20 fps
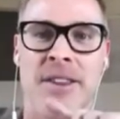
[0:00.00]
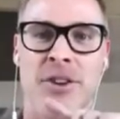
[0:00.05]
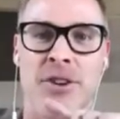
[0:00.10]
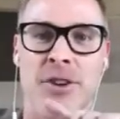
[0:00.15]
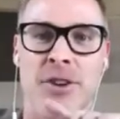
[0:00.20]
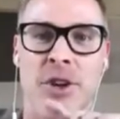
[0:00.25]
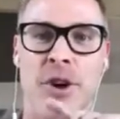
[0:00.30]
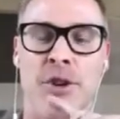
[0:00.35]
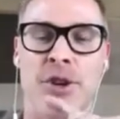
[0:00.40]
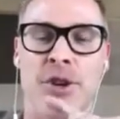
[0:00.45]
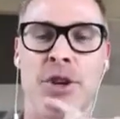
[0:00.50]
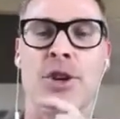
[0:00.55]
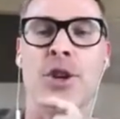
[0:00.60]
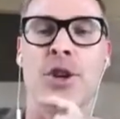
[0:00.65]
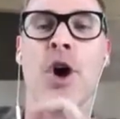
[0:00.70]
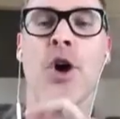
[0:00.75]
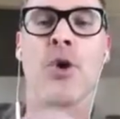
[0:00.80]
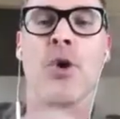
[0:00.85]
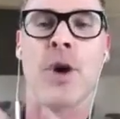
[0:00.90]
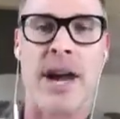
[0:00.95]
You
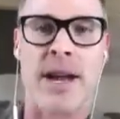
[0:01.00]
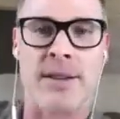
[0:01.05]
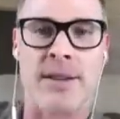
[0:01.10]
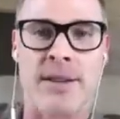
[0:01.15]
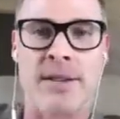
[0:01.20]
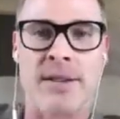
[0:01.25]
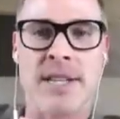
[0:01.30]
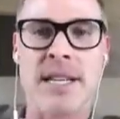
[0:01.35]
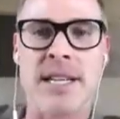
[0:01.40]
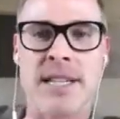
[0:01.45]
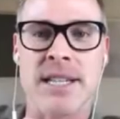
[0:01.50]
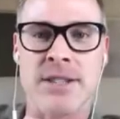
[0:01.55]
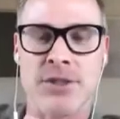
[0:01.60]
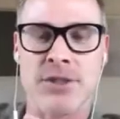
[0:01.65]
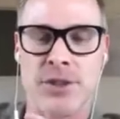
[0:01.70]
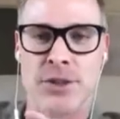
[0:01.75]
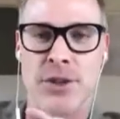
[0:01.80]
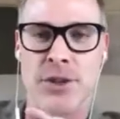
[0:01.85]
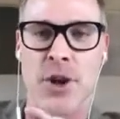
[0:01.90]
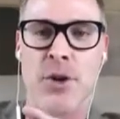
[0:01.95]
know how to seed,
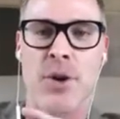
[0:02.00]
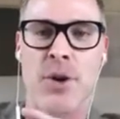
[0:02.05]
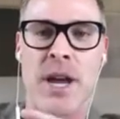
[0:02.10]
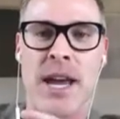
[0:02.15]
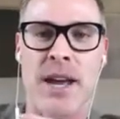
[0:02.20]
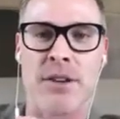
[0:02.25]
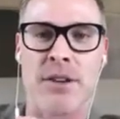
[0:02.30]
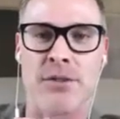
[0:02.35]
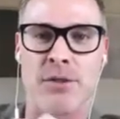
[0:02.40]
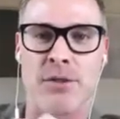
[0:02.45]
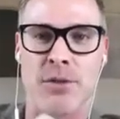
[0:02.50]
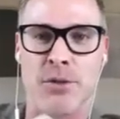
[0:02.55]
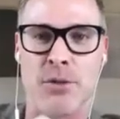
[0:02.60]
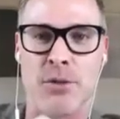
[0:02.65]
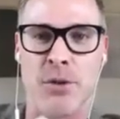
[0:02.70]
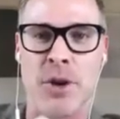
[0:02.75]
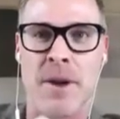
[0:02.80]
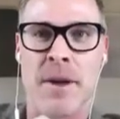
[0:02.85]
you know how to